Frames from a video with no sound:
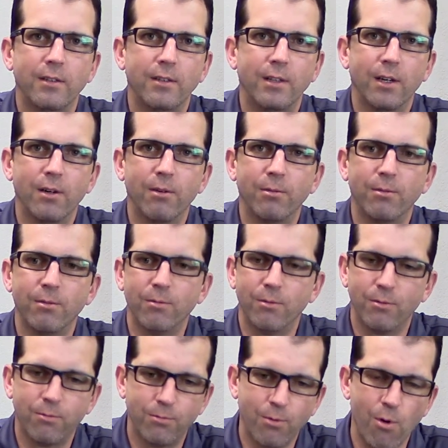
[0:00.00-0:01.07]
Don't
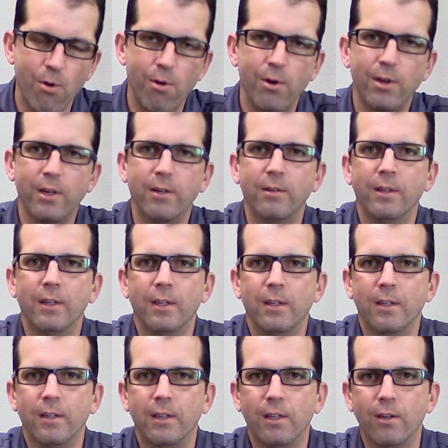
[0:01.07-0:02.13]
forward it.
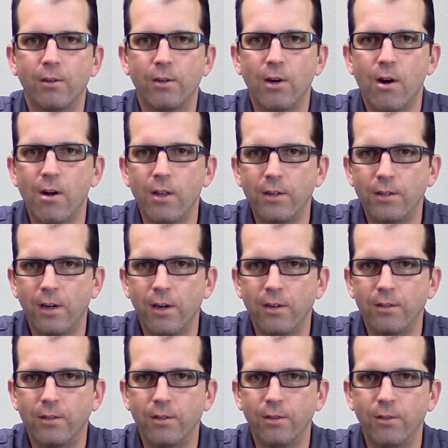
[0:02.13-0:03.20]
You know, call and
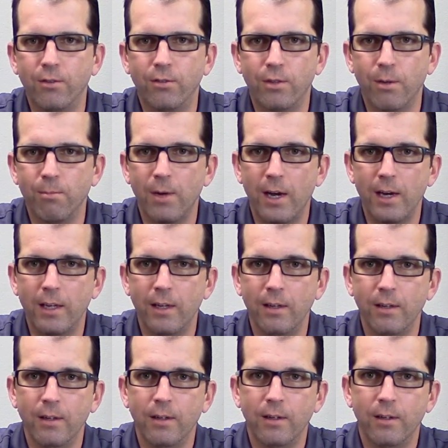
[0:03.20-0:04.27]
talk to
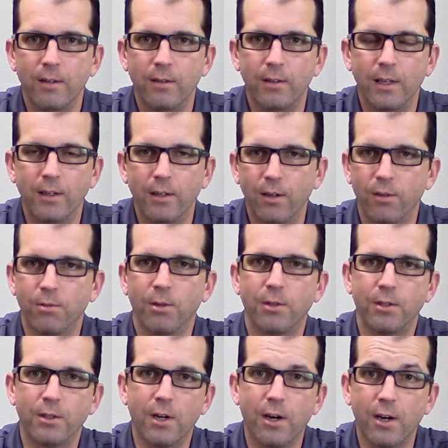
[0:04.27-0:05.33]
somebody that knows
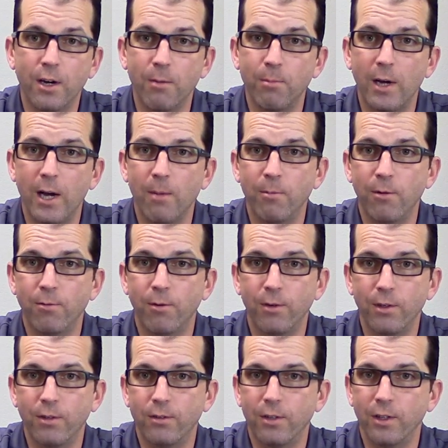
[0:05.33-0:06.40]
what they're talking about
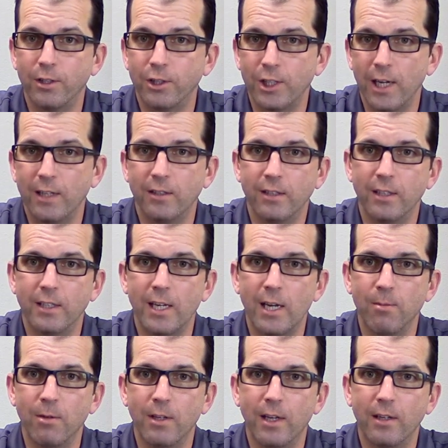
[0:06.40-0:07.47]
before you start changing the
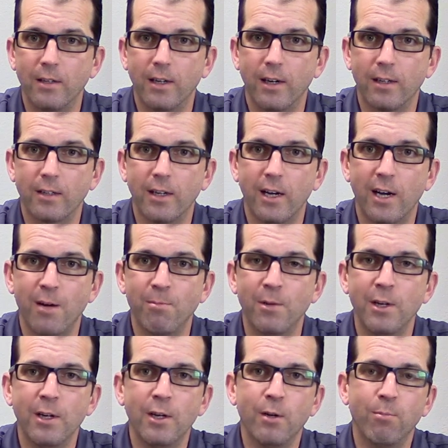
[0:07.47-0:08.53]
name of that
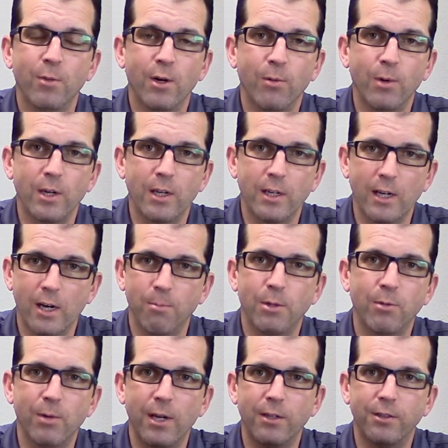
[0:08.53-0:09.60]
.com but we can
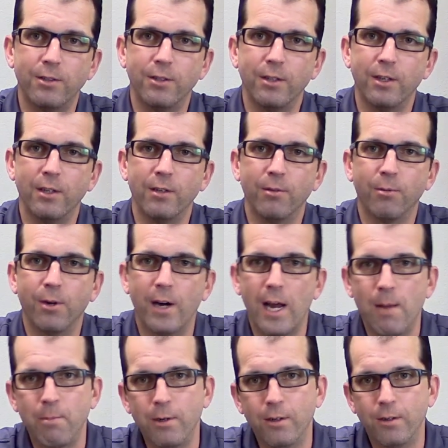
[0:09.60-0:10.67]
help you register it and we're
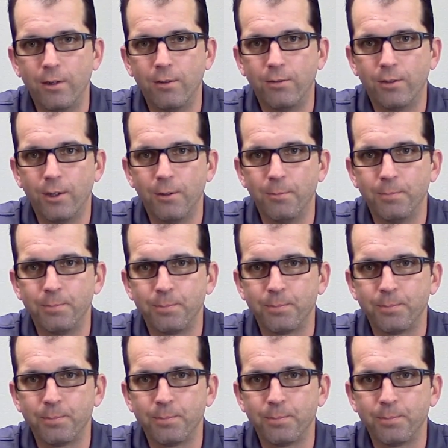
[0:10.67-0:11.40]
happy to do so.